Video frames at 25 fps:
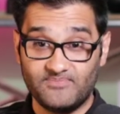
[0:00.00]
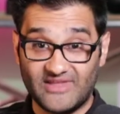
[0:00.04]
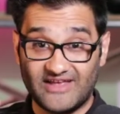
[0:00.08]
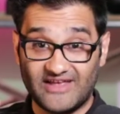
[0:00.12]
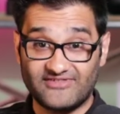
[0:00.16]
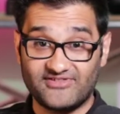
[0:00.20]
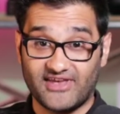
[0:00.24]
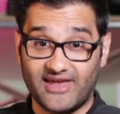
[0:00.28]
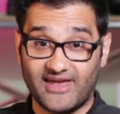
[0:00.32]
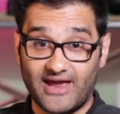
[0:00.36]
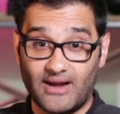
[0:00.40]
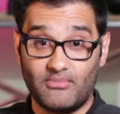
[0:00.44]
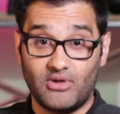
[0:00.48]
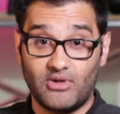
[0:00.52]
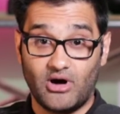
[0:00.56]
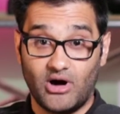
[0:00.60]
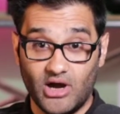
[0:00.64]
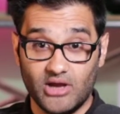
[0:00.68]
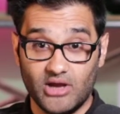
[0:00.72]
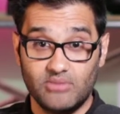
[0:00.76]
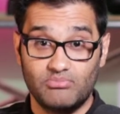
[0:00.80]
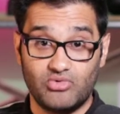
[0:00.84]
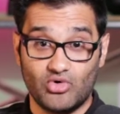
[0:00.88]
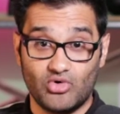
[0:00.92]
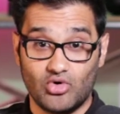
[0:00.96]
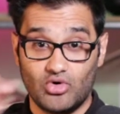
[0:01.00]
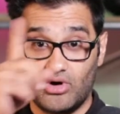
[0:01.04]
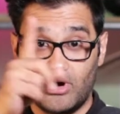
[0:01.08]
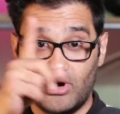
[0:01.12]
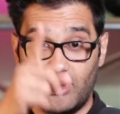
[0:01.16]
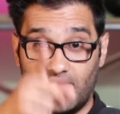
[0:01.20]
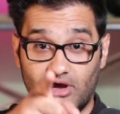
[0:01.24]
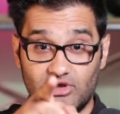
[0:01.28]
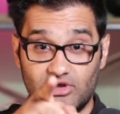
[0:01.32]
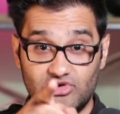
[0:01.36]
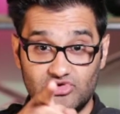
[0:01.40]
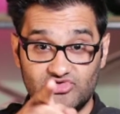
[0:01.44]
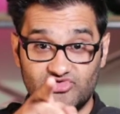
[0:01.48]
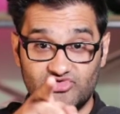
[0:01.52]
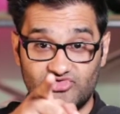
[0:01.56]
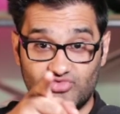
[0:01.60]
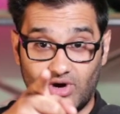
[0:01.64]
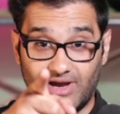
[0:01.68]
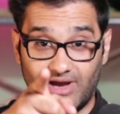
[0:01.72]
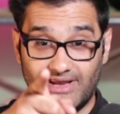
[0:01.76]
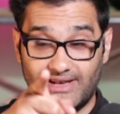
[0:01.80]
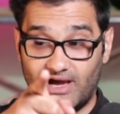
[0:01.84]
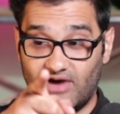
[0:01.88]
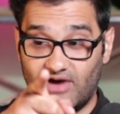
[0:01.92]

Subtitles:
That's the camera I brought and I use right